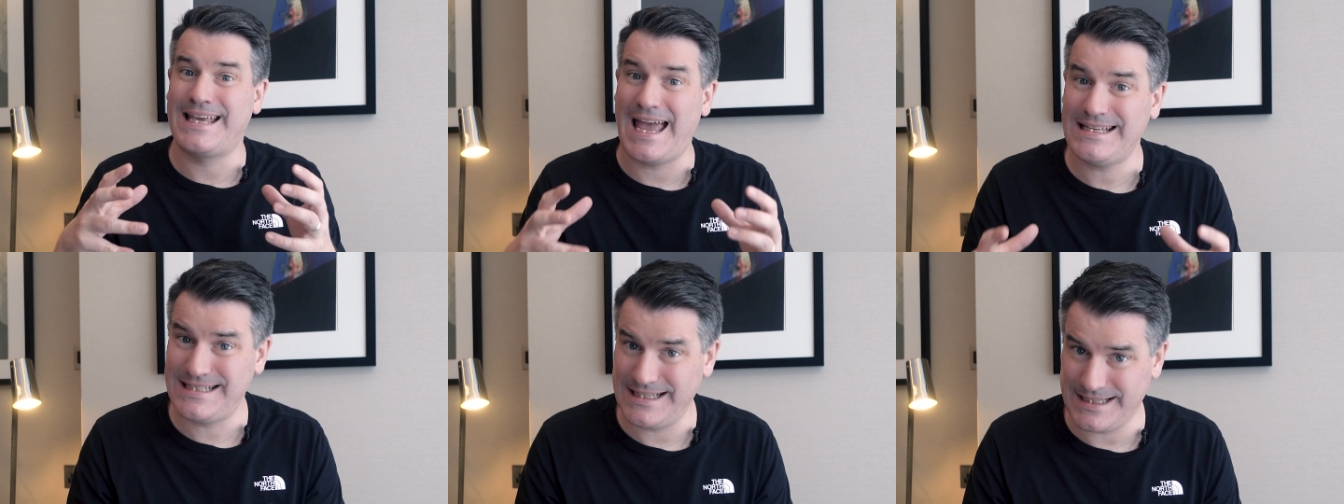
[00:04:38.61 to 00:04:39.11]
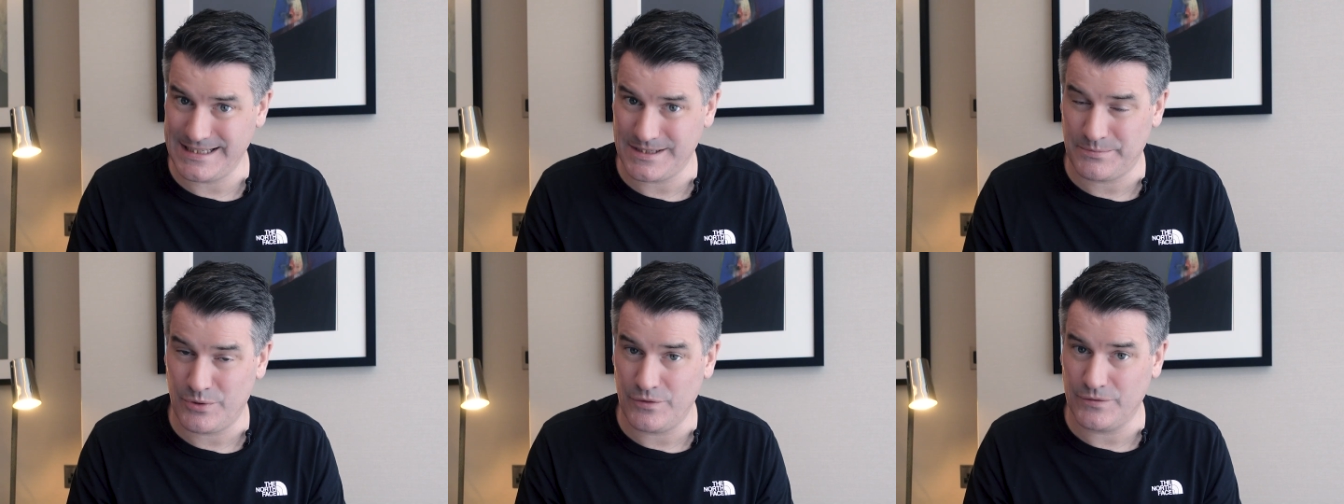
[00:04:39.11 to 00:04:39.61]
getting these
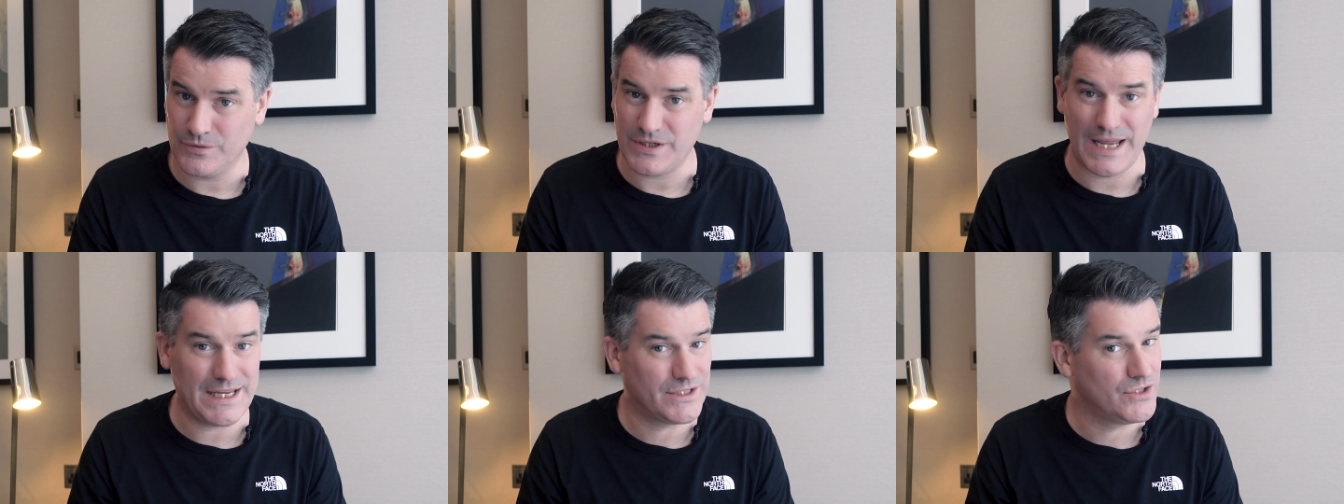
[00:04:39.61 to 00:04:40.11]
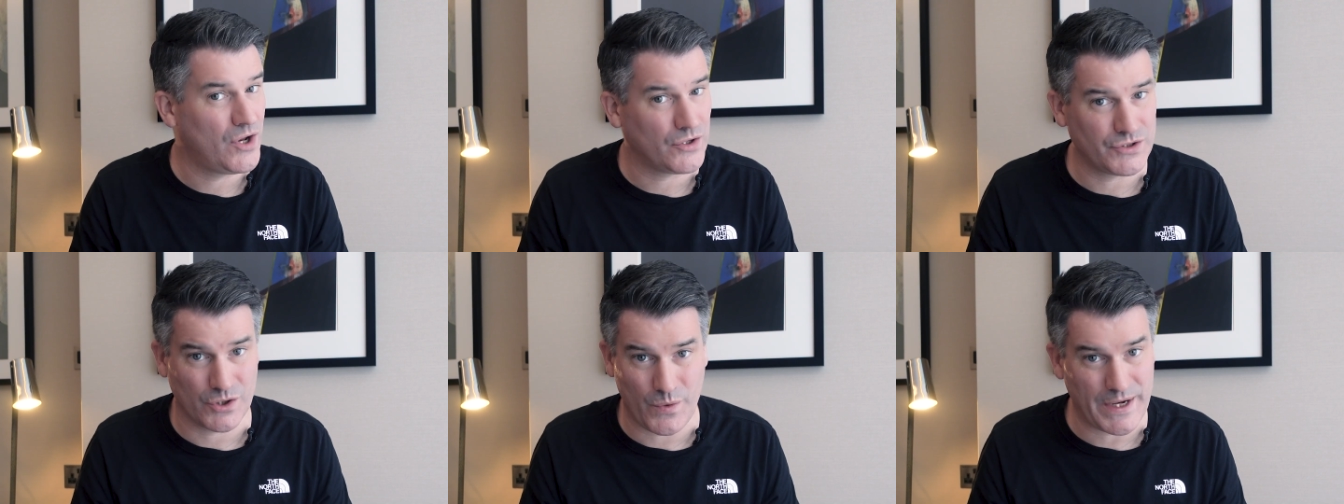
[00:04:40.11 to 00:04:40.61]
approvals is
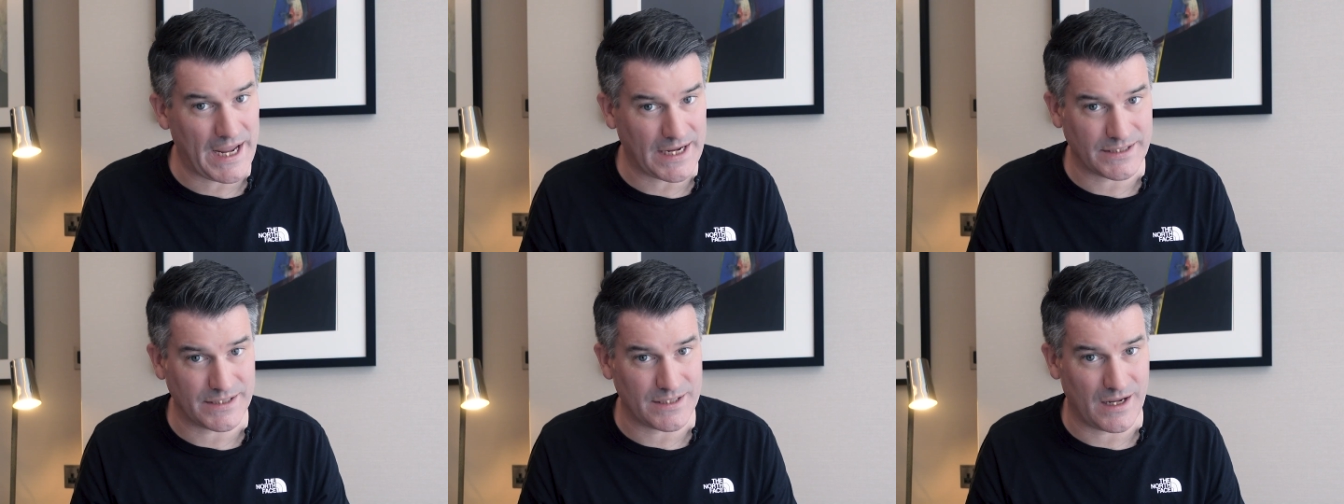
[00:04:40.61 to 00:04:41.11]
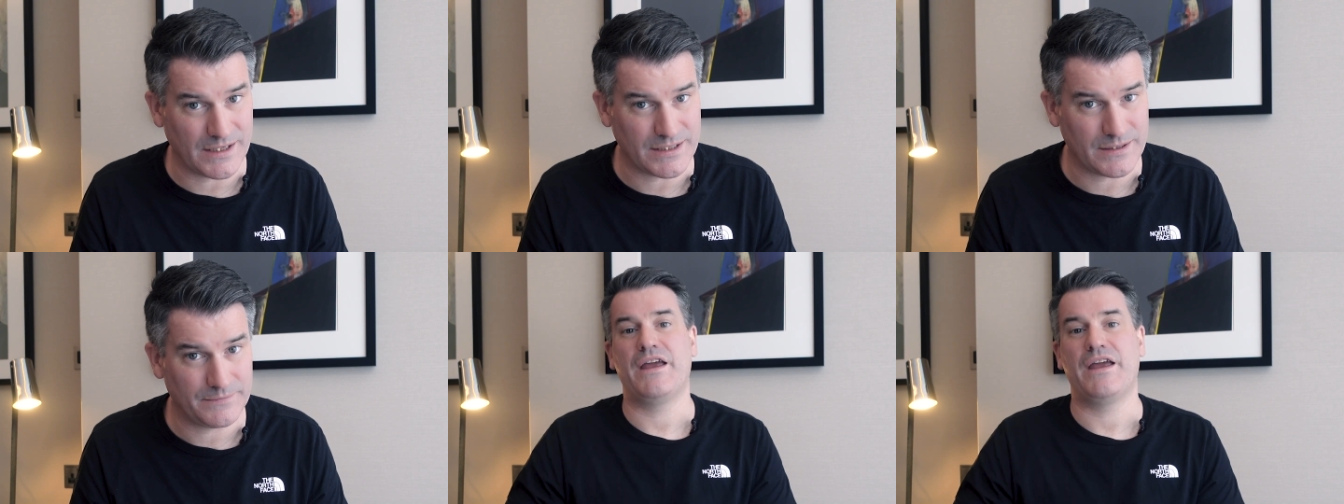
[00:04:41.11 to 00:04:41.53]
not a quick exercise.